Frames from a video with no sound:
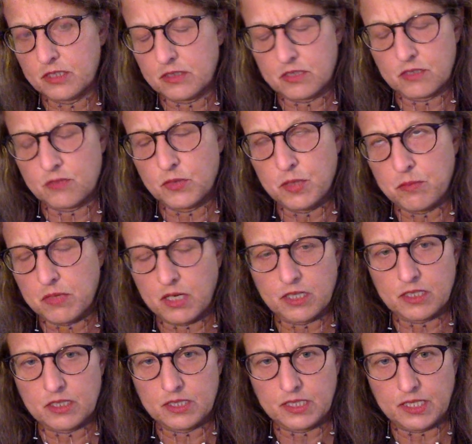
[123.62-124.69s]
the
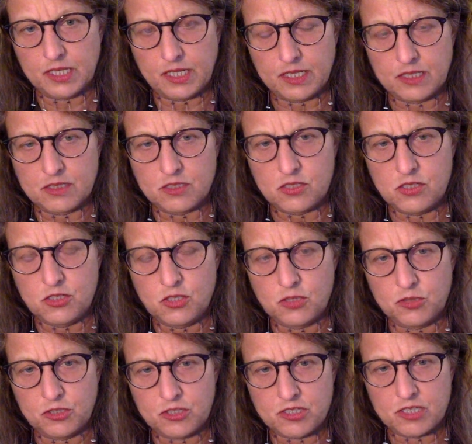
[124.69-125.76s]
remodeling and
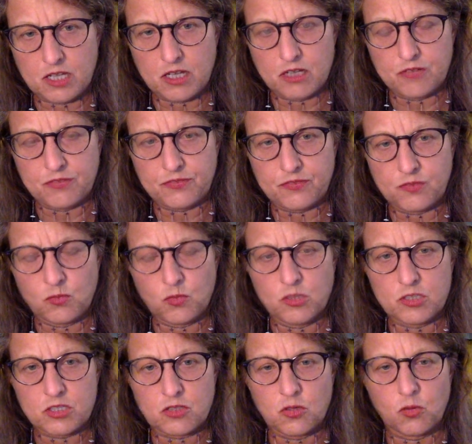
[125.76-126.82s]
do-it-yourself
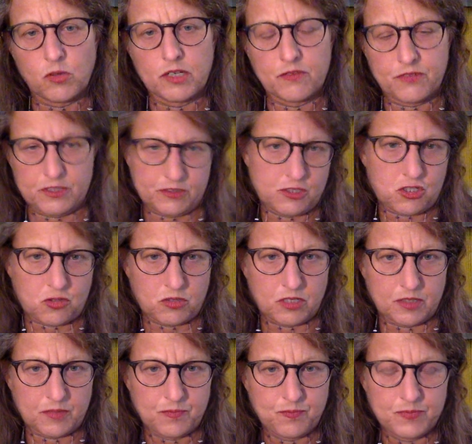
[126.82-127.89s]
was going very
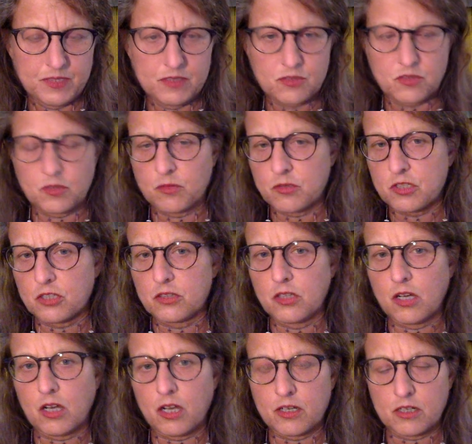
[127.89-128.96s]
strong. So there was a
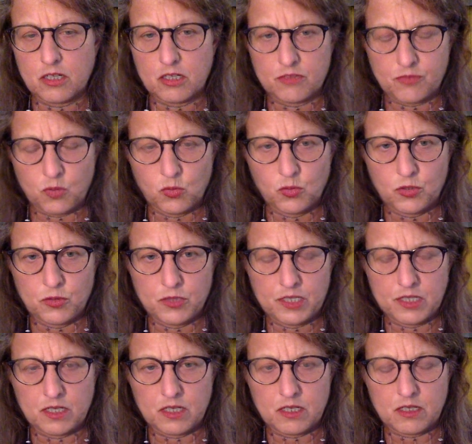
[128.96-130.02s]
lot of
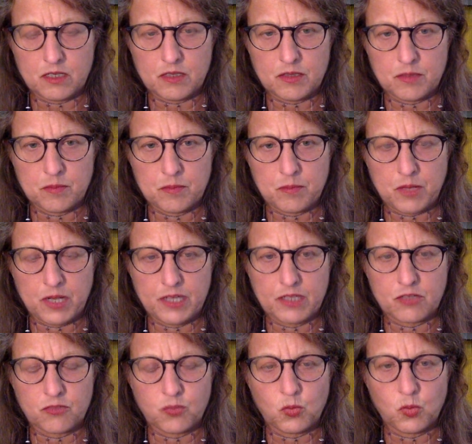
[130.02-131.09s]
ordering, buying
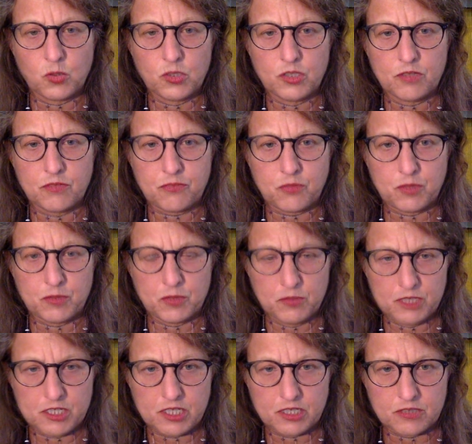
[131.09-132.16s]
of wood from the
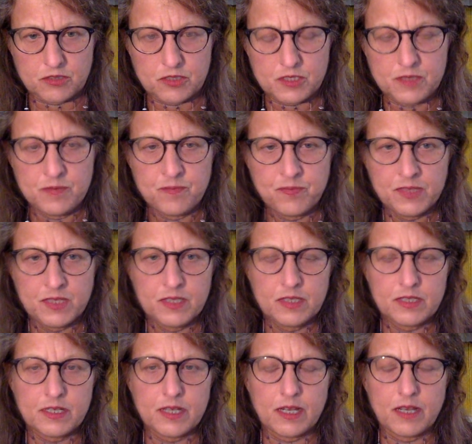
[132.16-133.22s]
retailers.
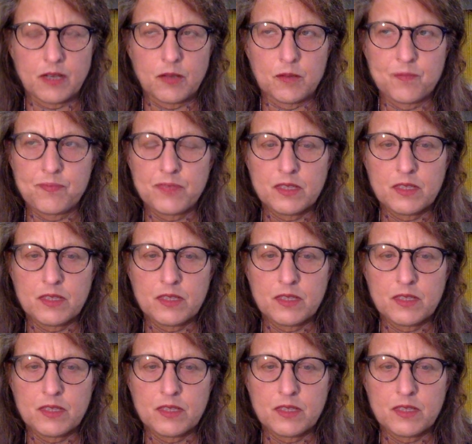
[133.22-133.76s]
Now,